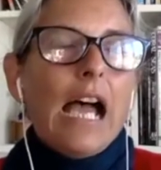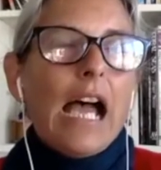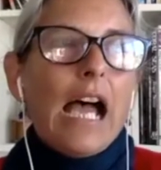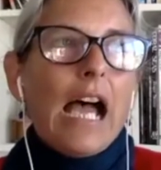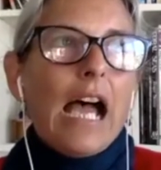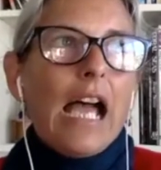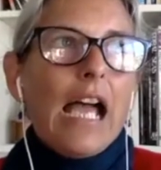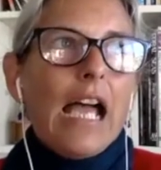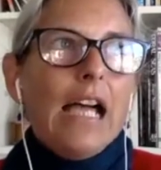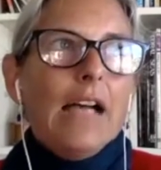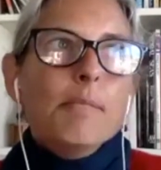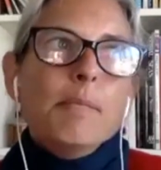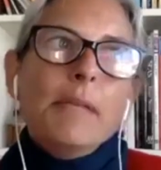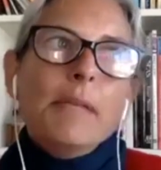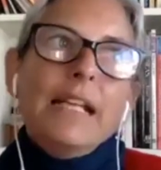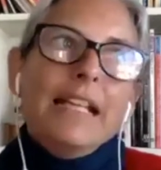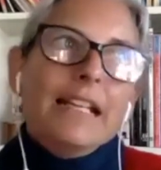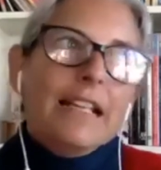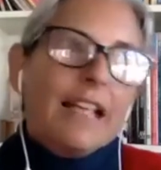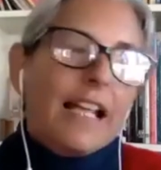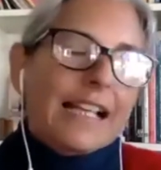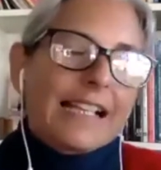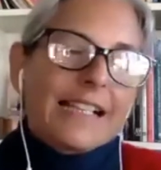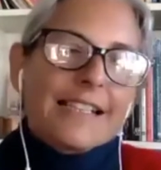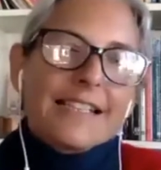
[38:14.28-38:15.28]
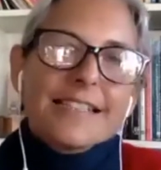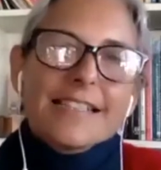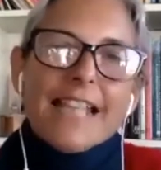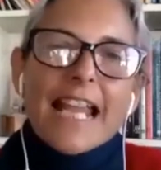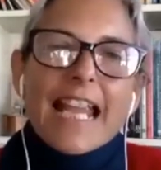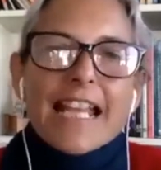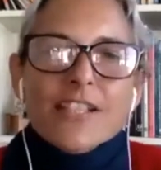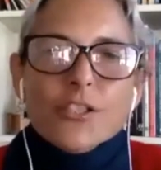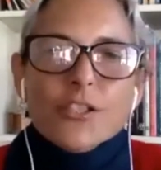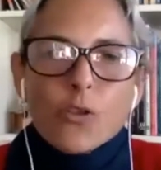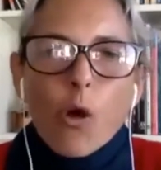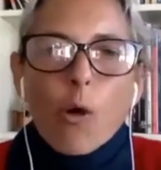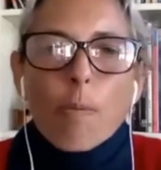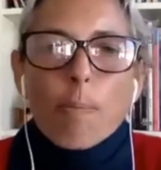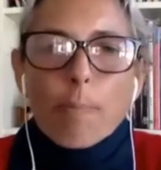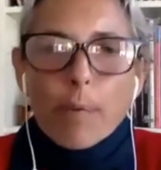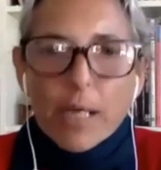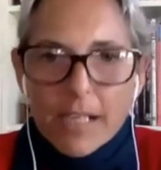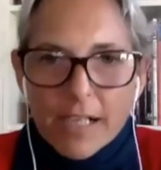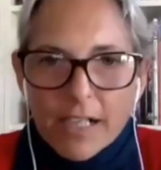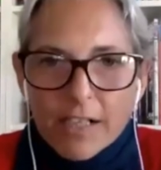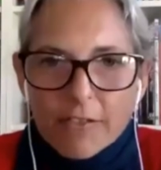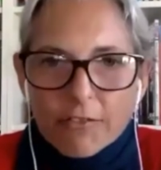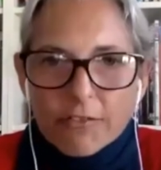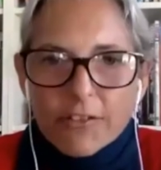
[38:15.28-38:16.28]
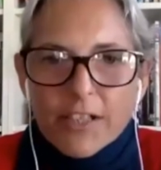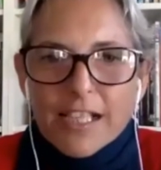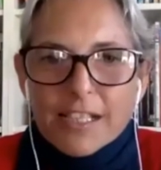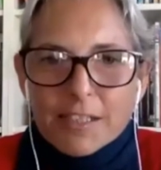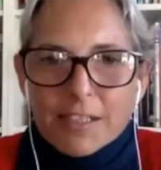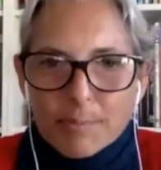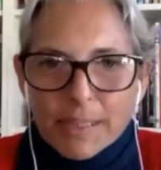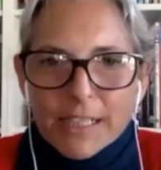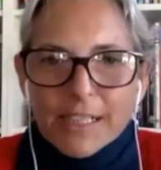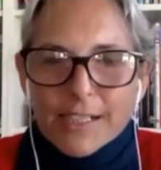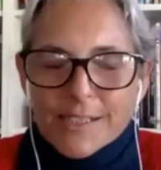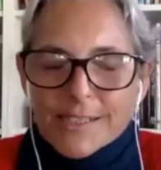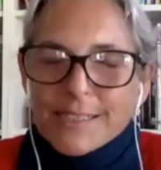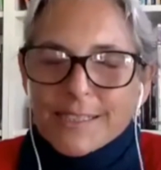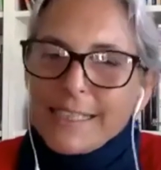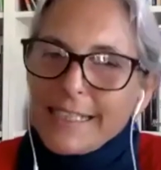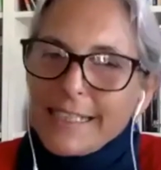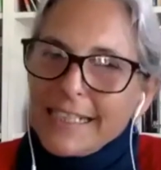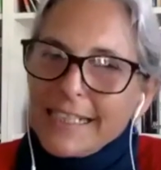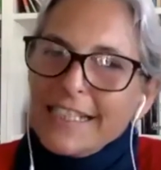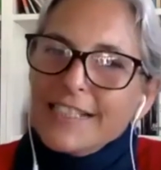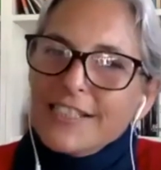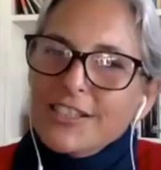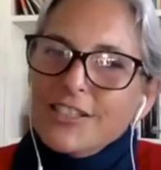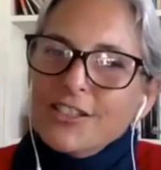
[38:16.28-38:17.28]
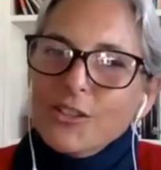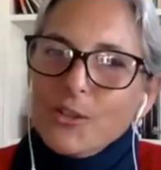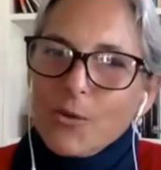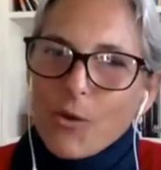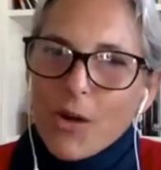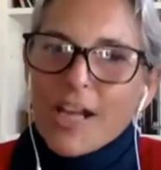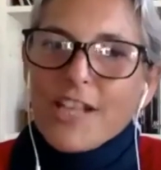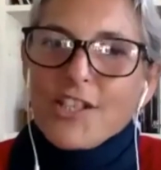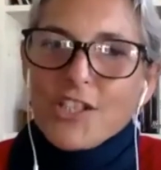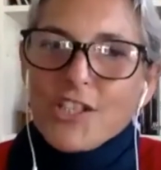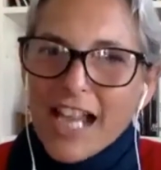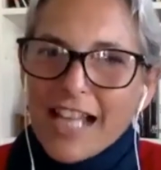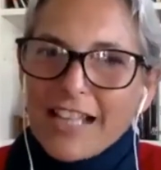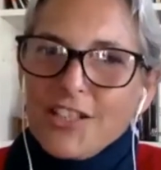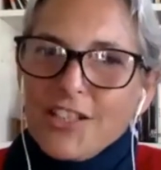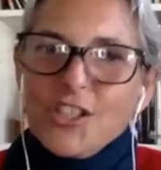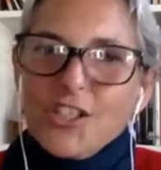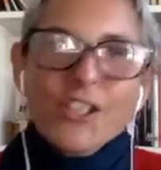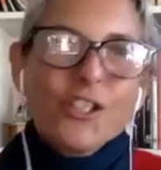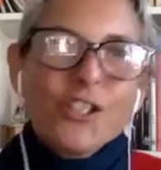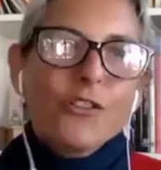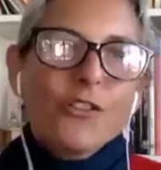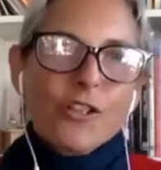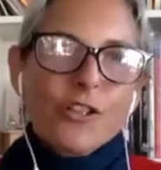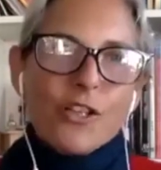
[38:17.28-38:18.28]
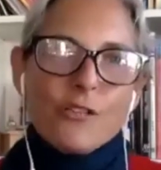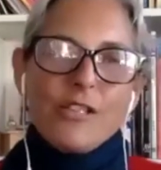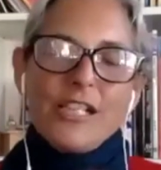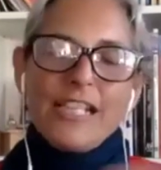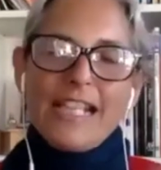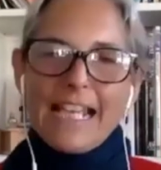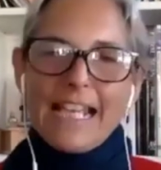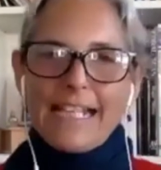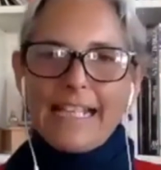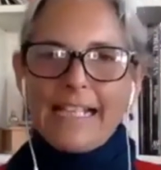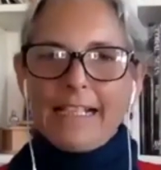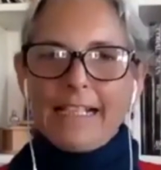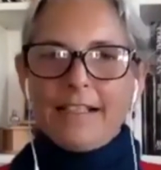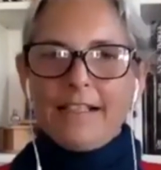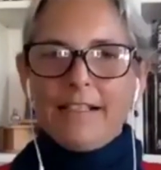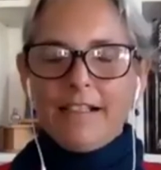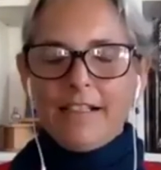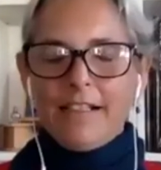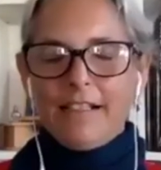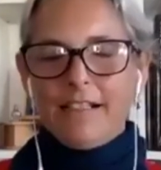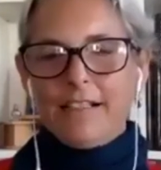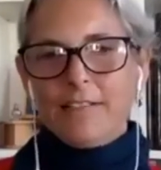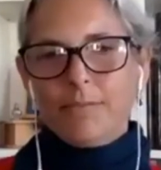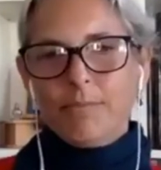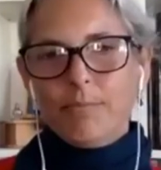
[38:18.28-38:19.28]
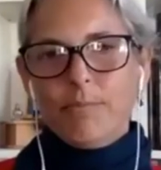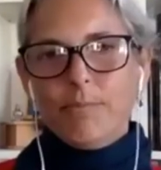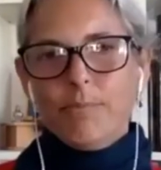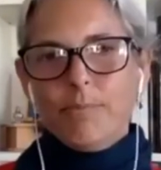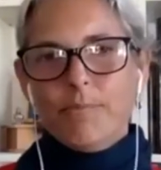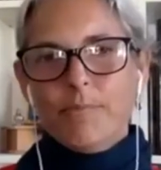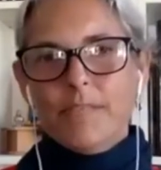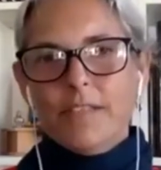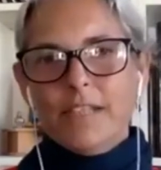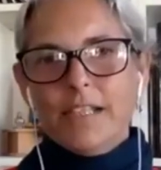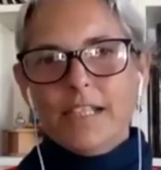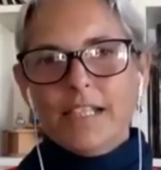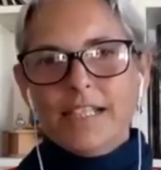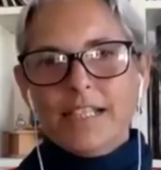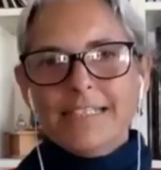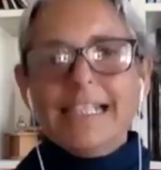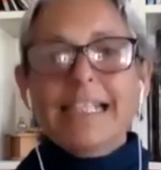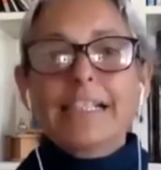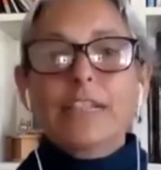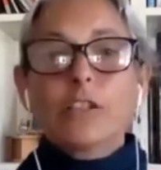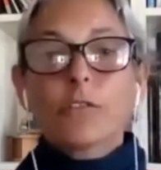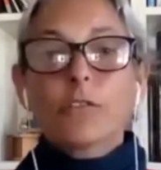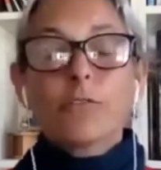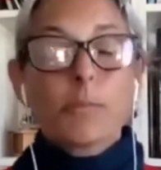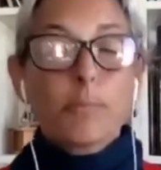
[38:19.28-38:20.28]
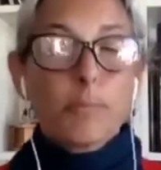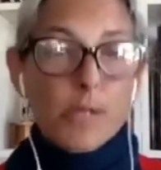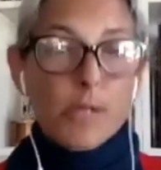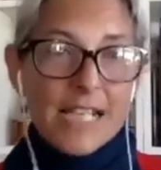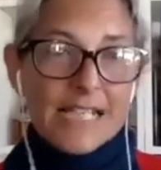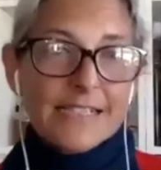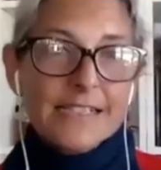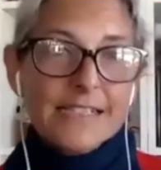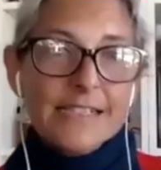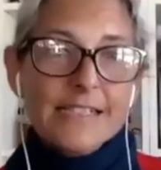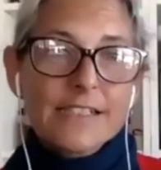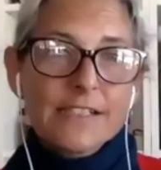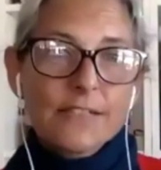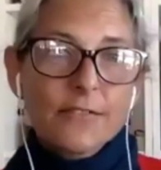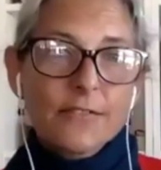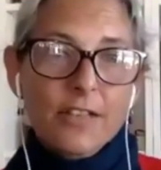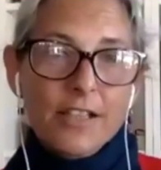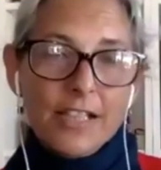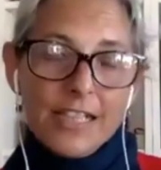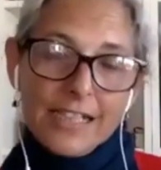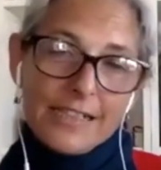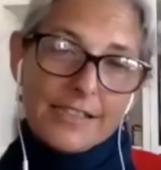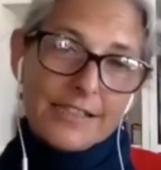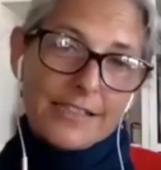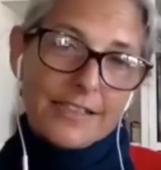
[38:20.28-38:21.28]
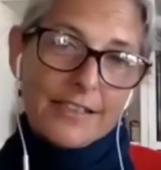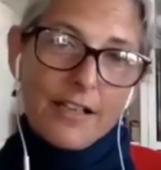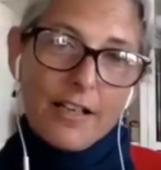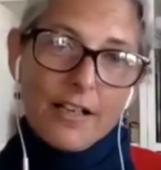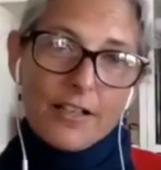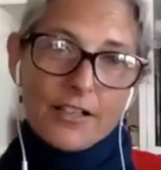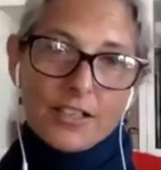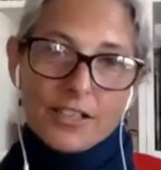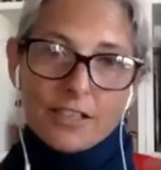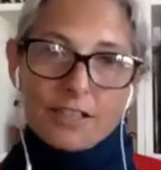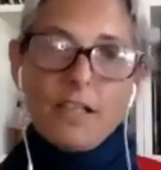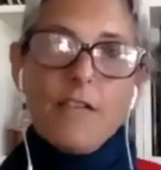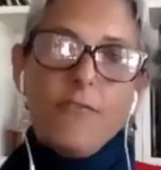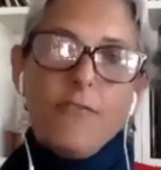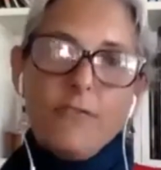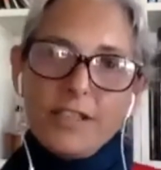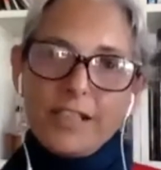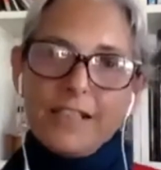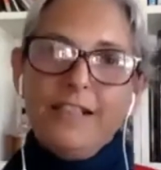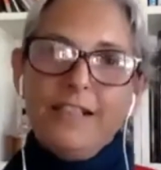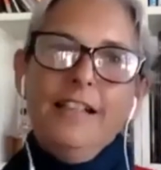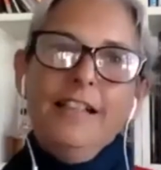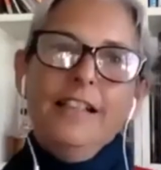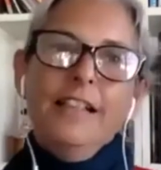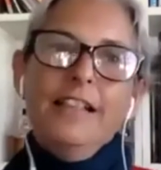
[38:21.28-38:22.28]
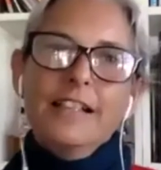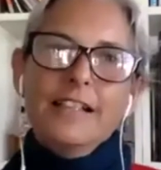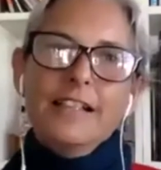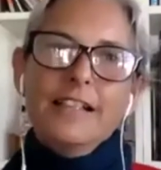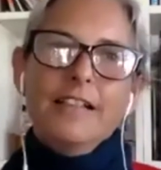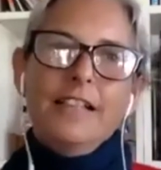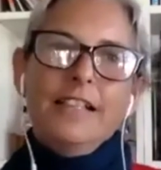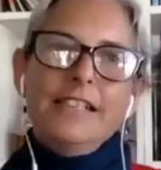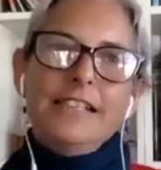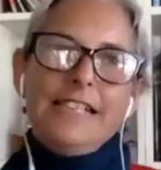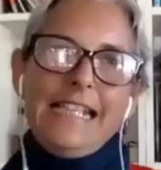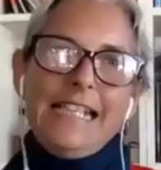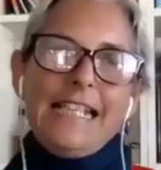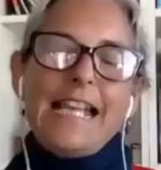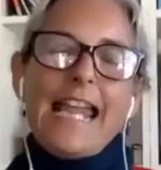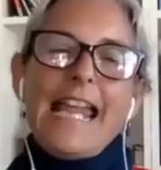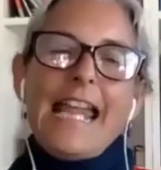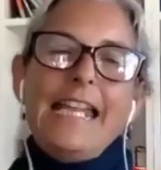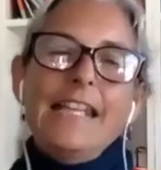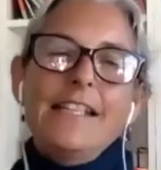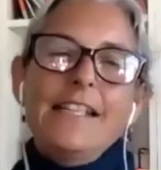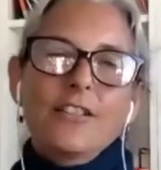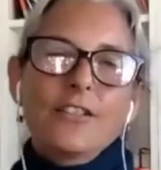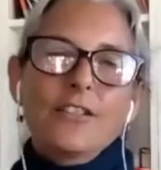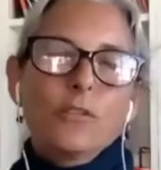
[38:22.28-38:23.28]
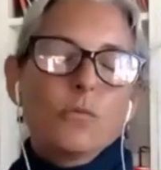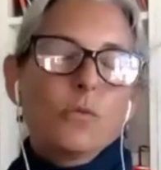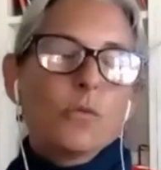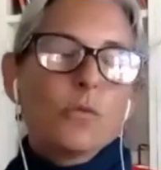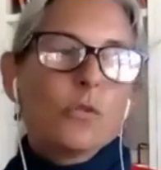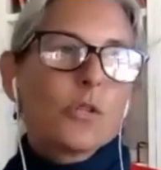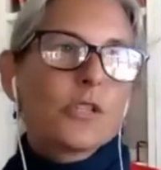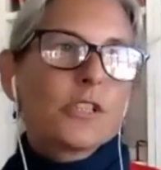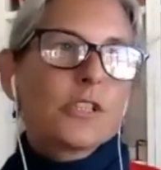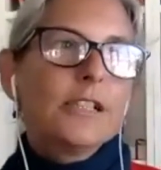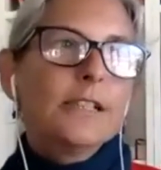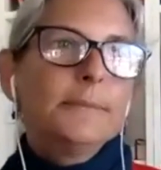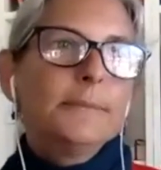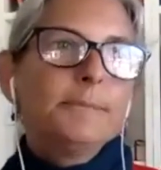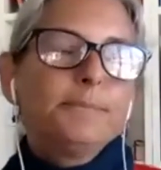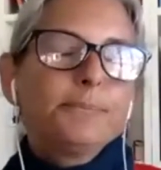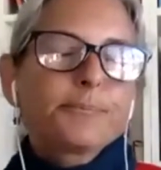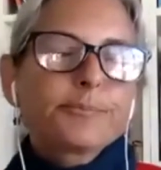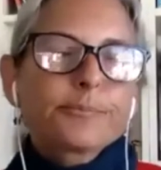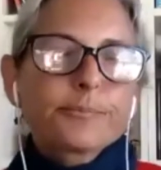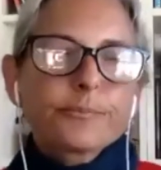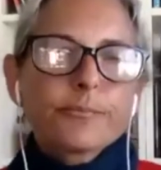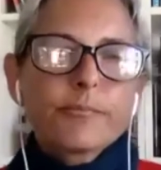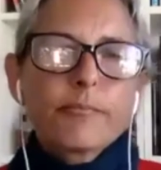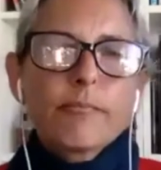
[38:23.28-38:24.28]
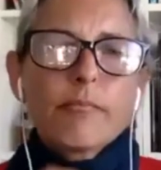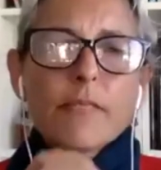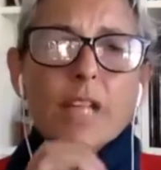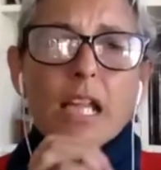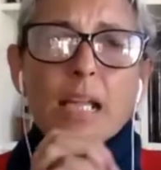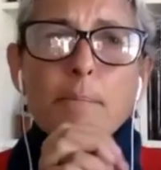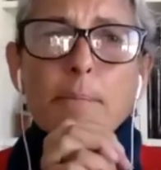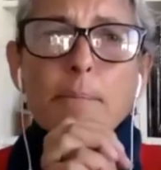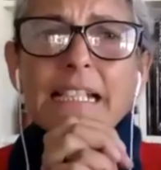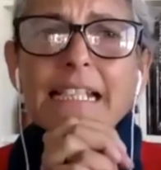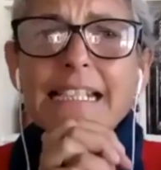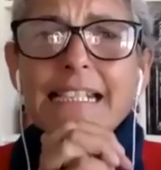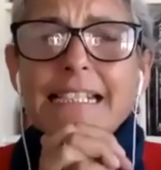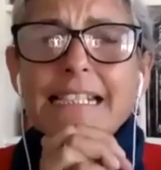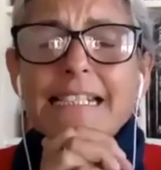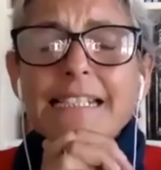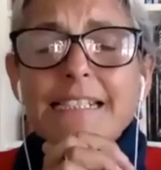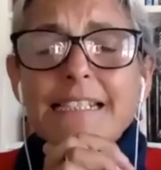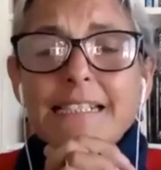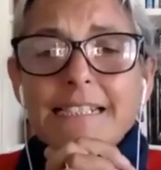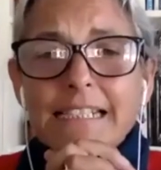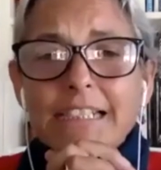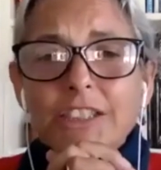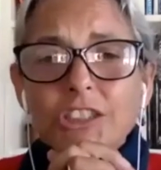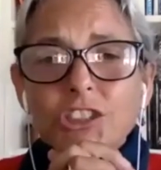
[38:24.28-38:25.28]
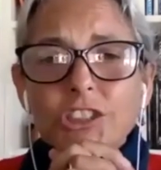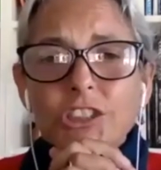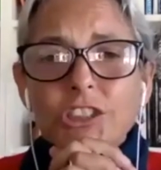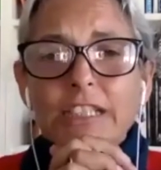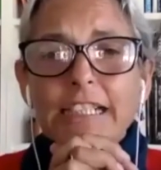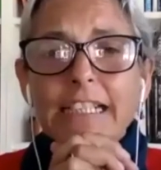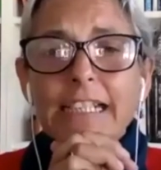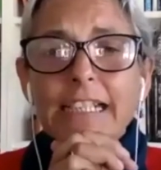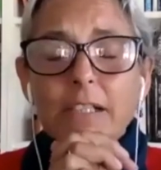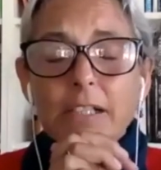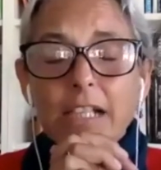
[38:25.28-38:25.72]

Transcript: I mean, like I say, it's not perfect because it is quite challenging. You're only getting a signal for presence of things that are sloughing a DNA into the water, but it is essentially